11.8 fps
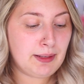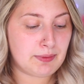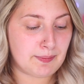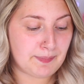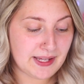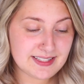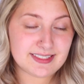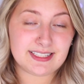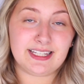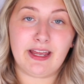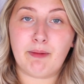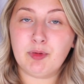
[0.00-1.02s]
But
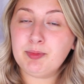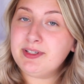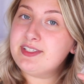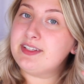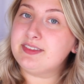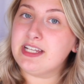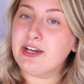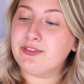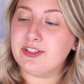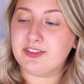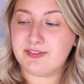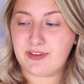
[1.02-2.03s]
basically, I'm going to be testing out
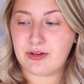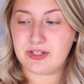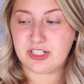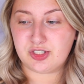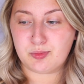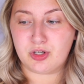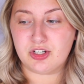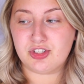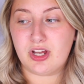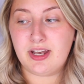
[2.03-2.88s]
this foundation brush.